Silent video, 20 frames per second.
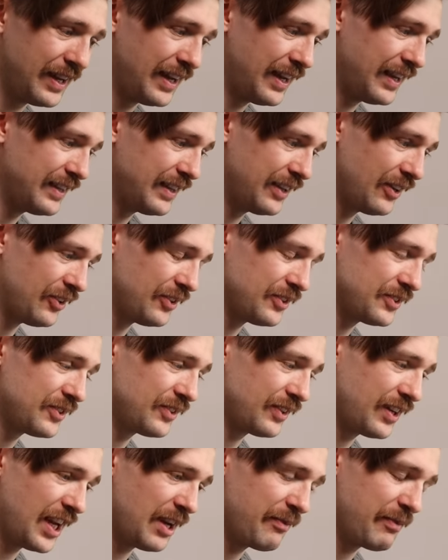uh, they
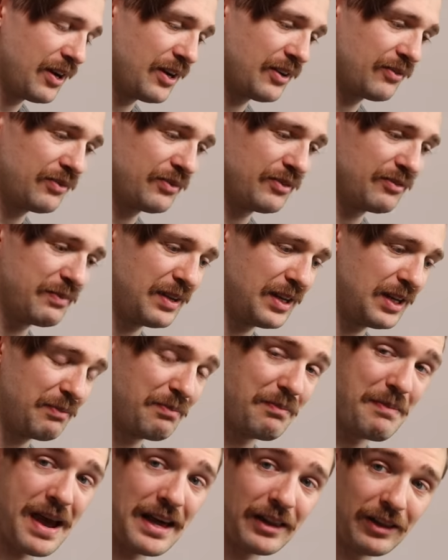also came out with many
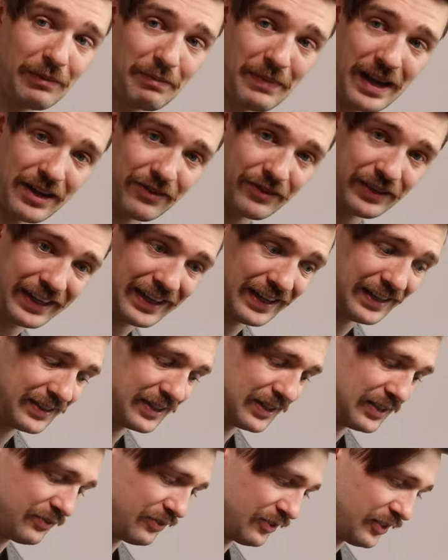metal battery
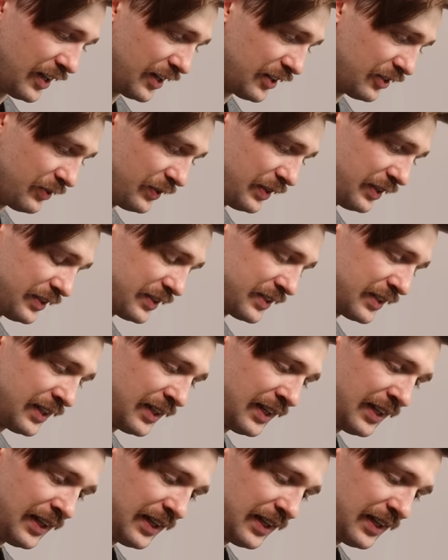cases for other wheels.